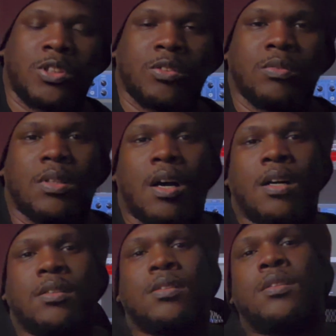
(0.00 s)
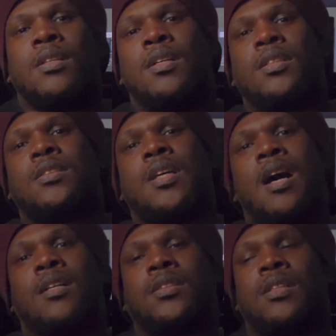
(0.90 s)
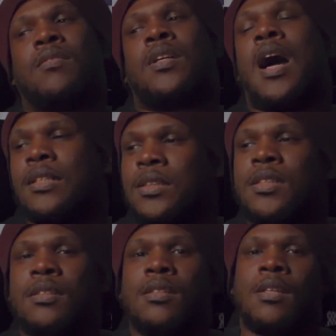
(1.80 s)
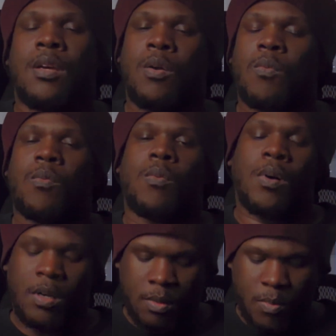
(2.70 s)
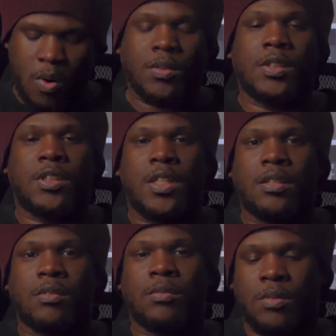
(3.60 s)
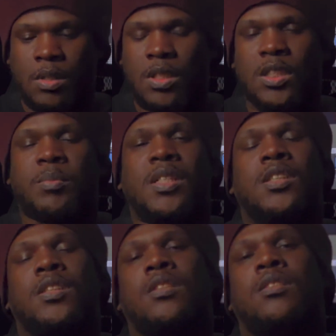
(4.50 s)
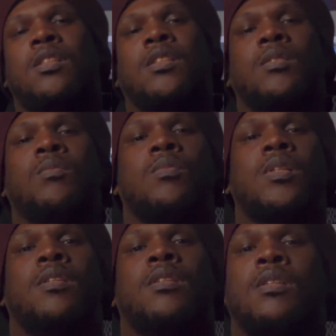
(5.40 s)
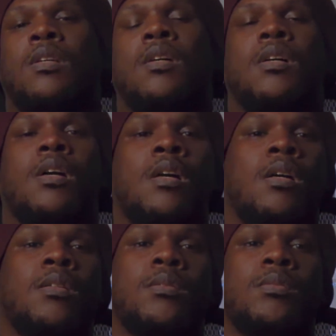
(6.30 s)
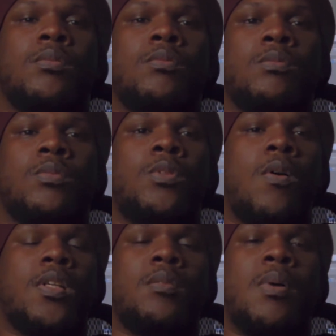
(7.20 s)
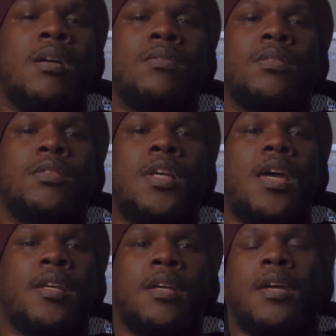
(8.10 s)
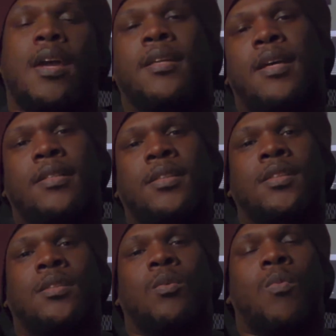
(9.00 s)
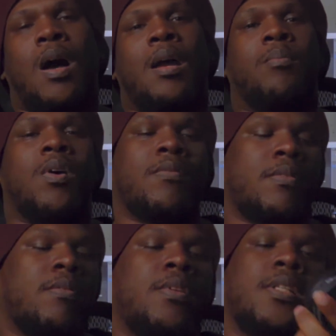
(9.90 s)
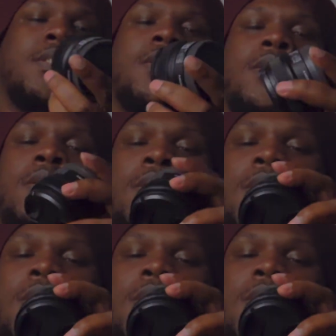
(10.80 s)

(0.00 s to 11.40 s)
shoot other styles of content on this channel, especially dealing with talking about tech, and that's why I bought this